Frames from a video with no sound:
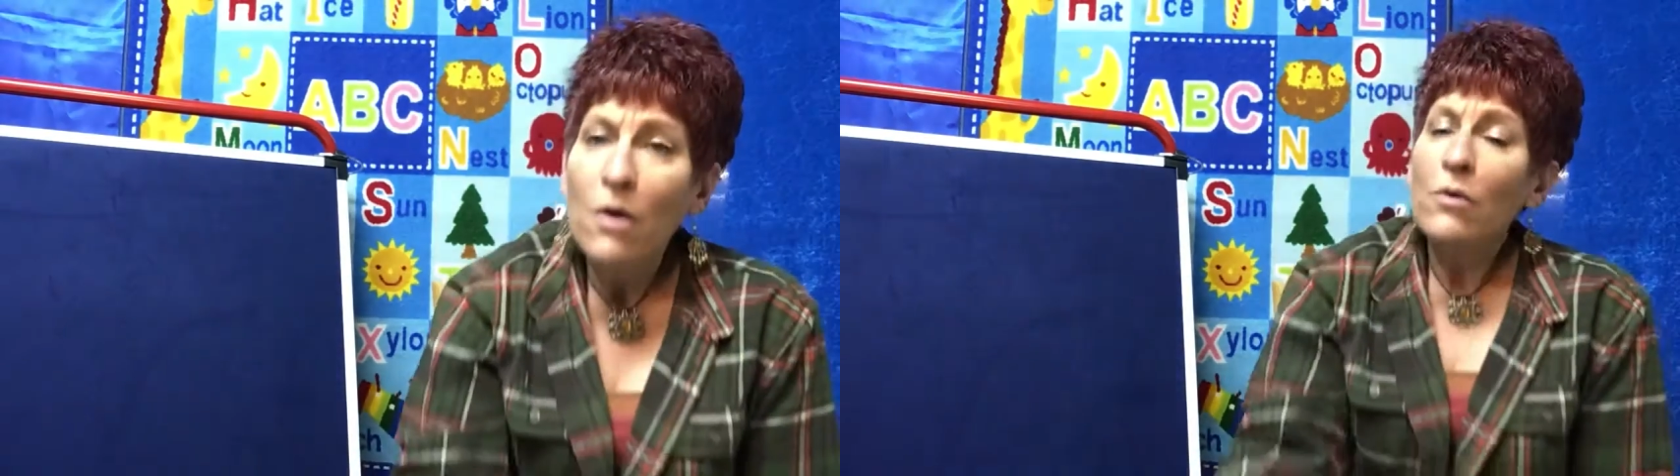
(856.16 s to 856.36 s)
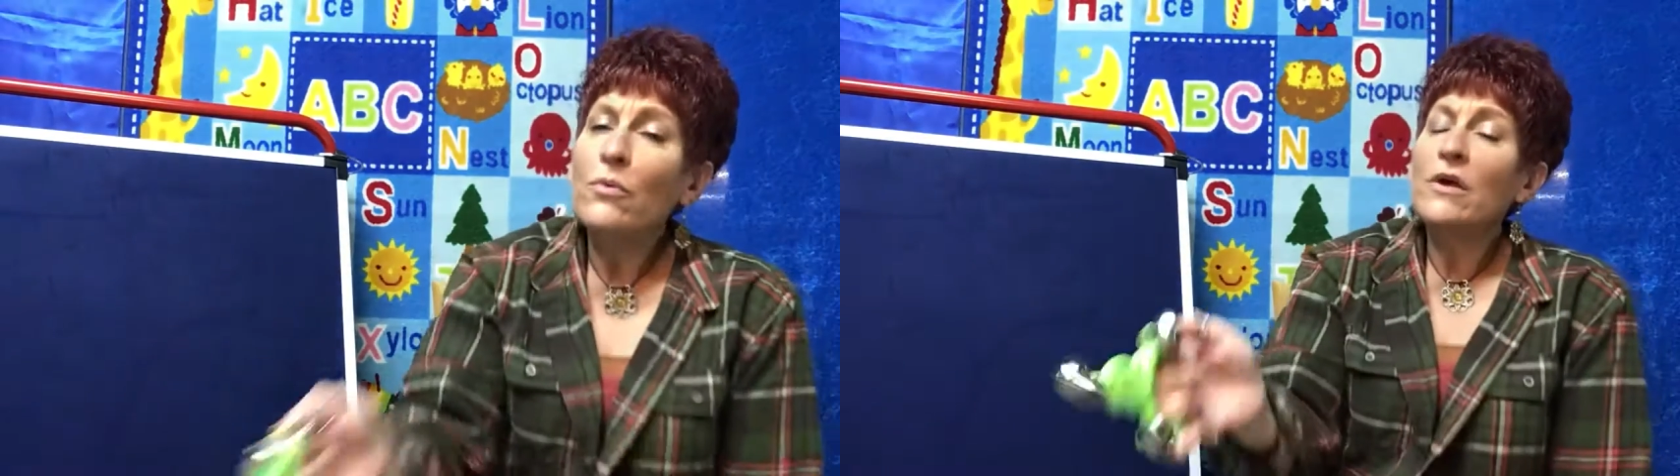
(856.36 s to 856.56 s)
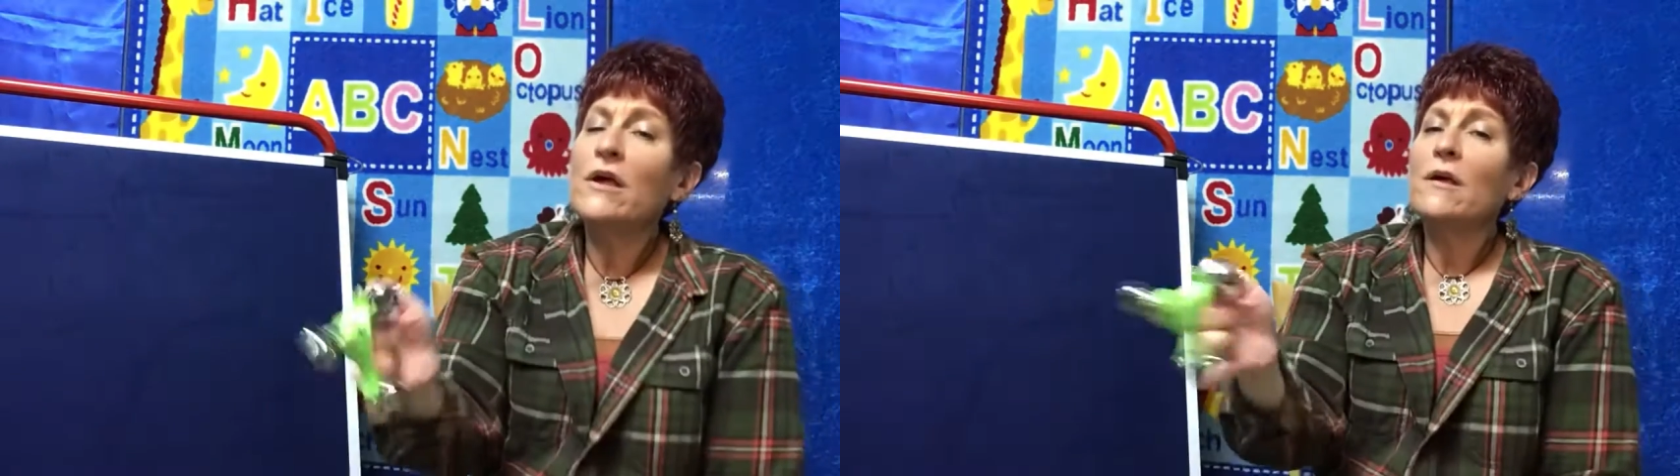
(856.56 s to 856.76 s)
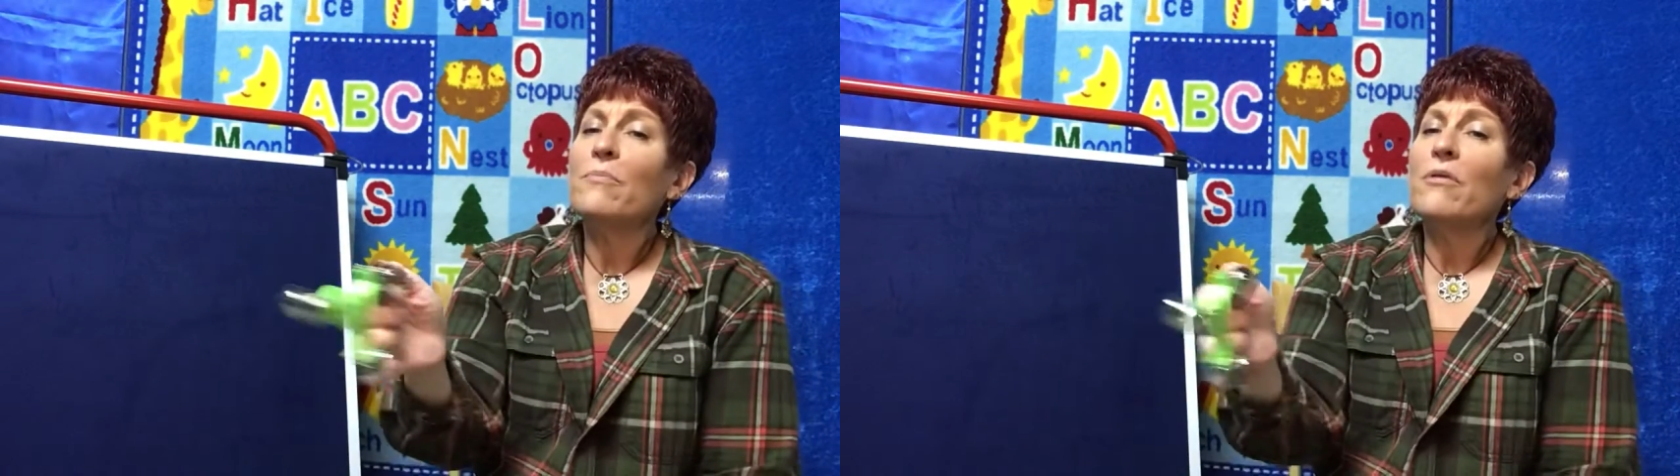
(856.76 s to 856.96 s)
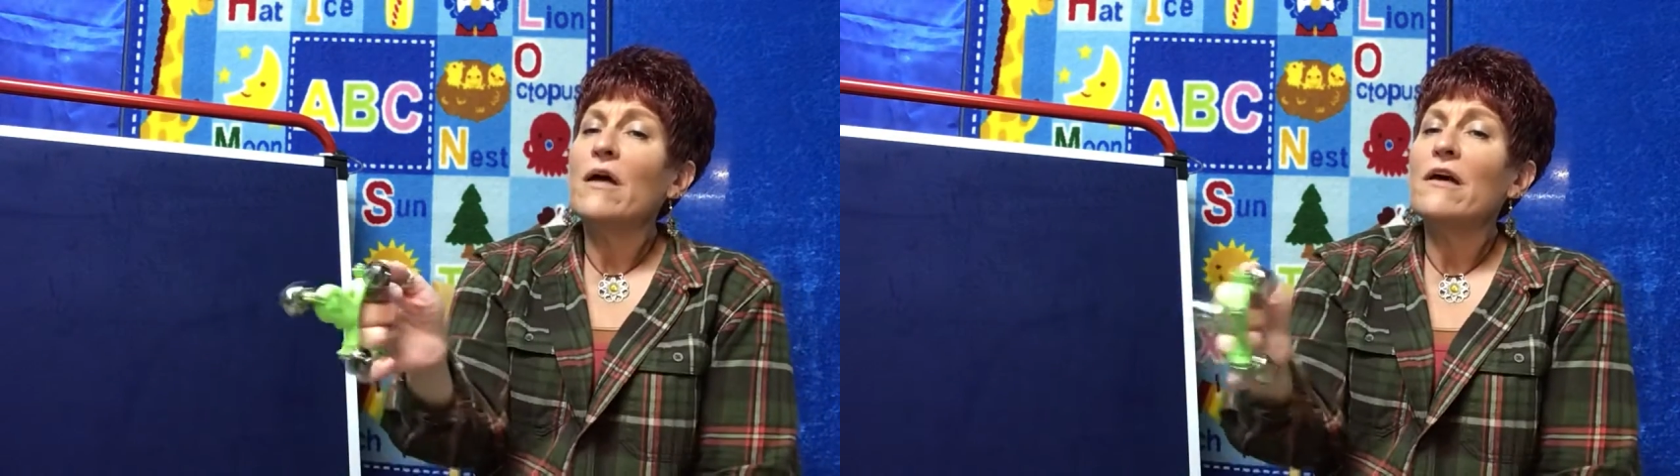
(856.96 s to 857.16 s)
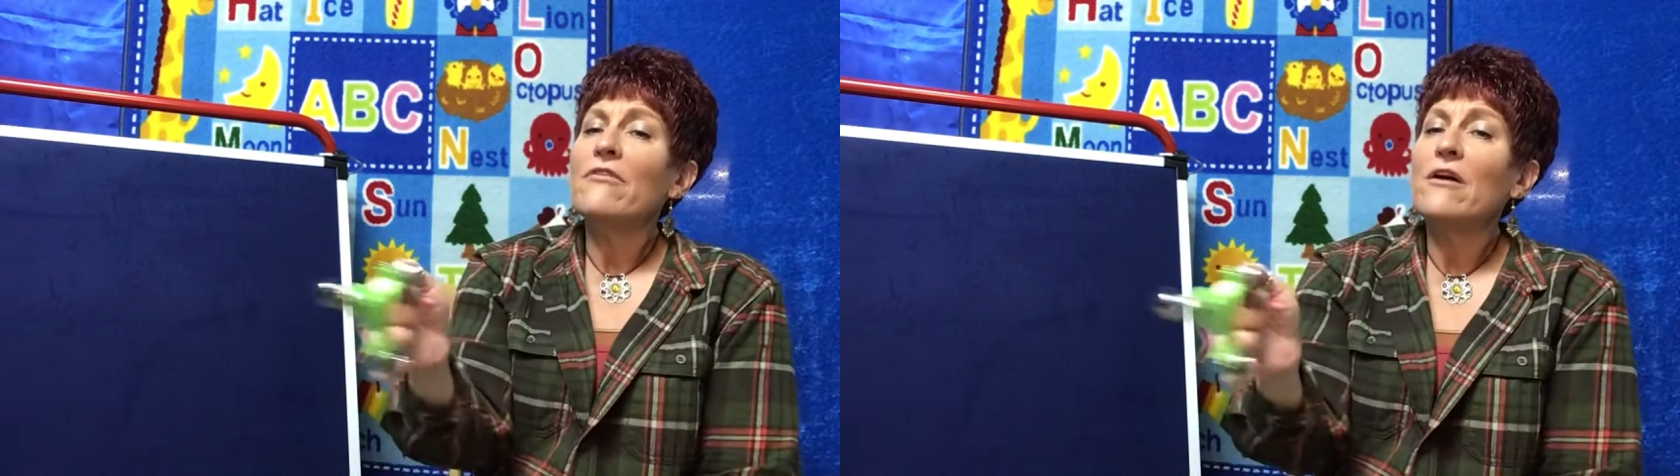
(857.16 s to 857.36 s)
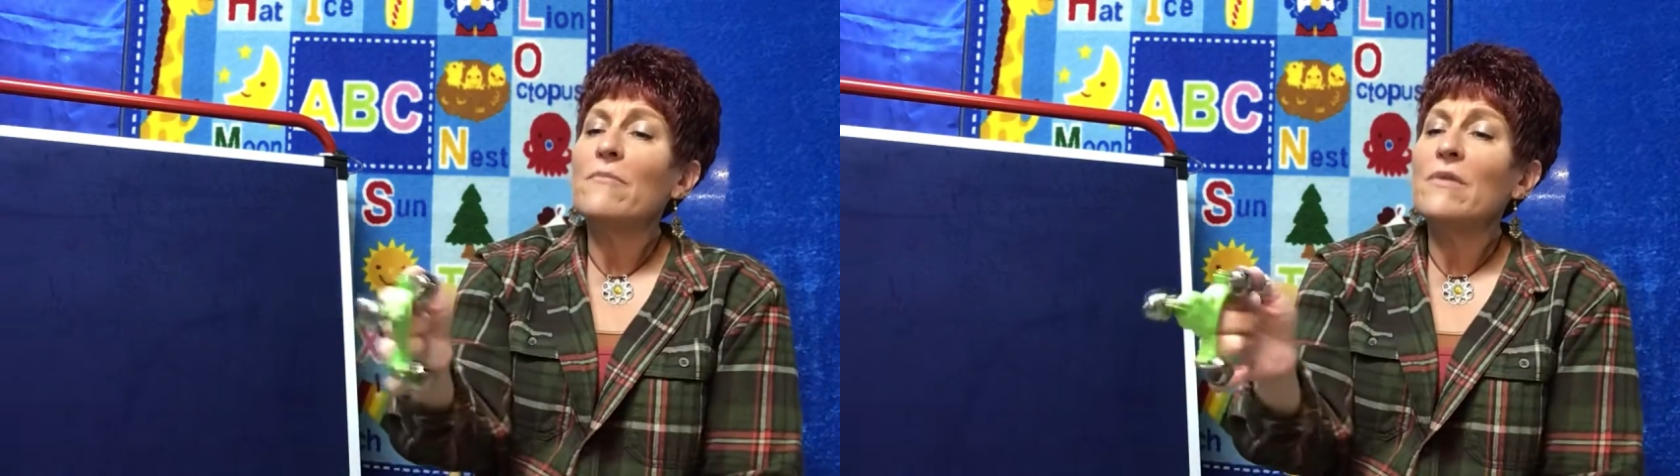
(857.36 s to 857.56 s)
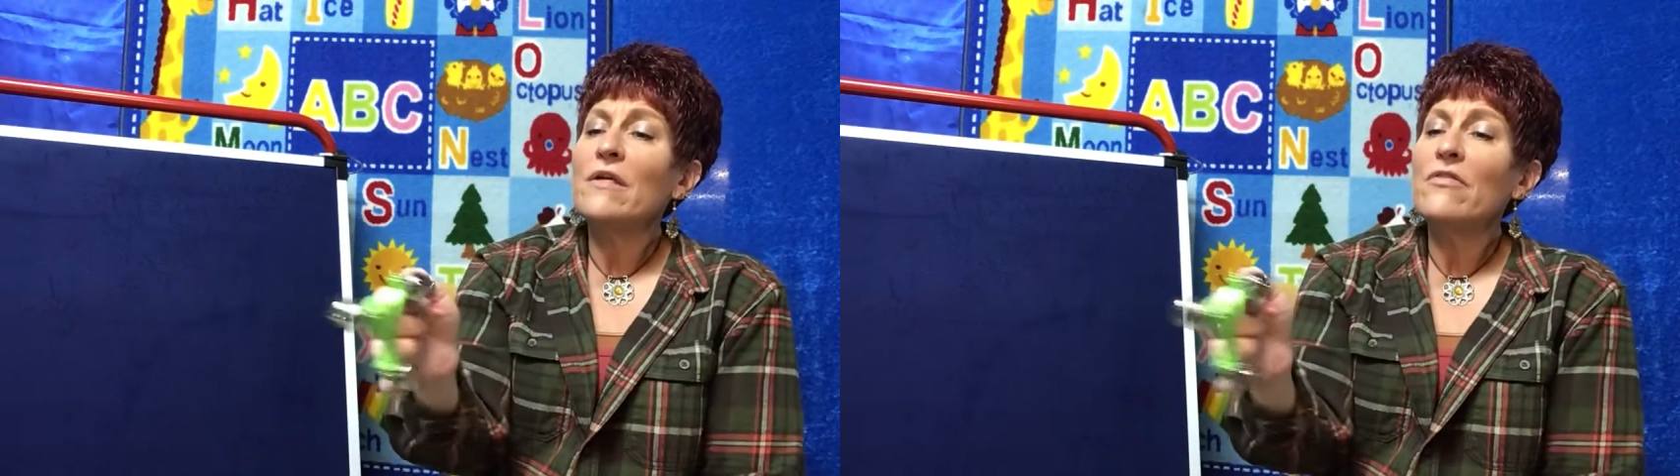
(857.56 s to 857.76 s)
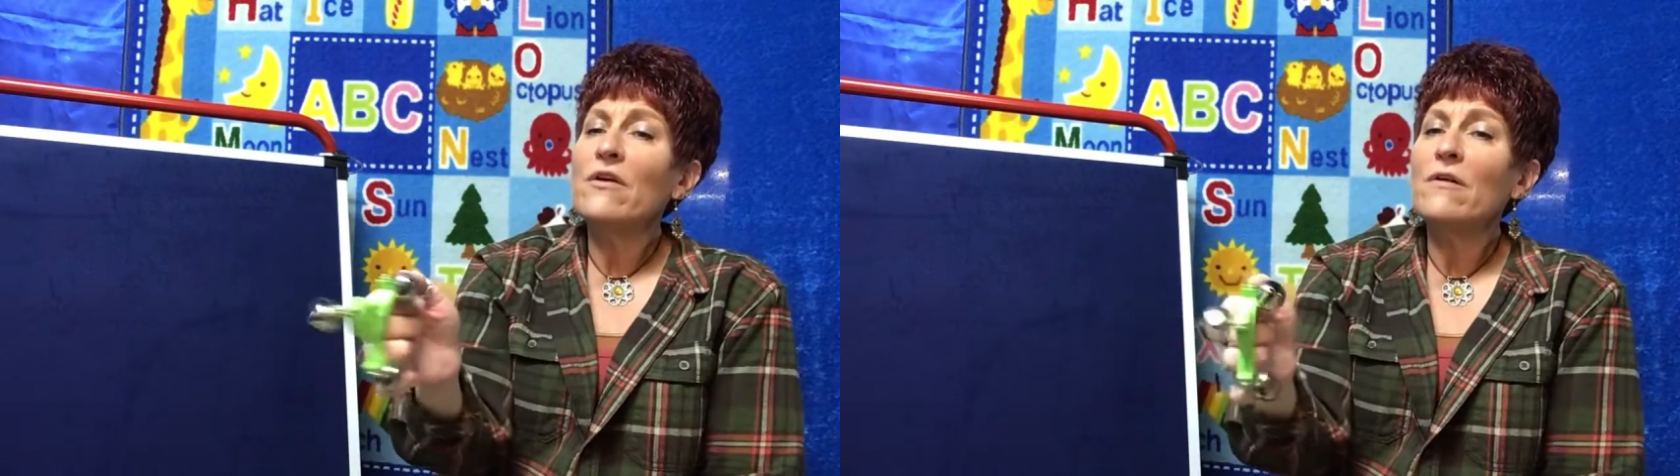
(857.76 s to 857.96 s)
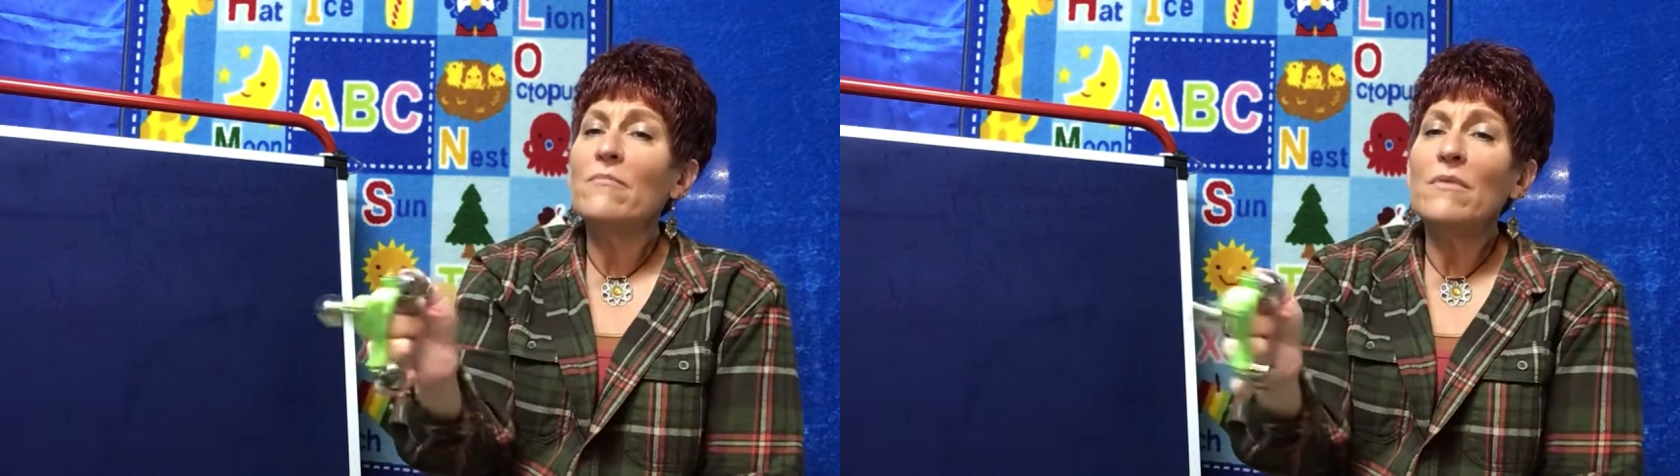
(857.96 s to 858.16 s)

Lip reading: We play them in the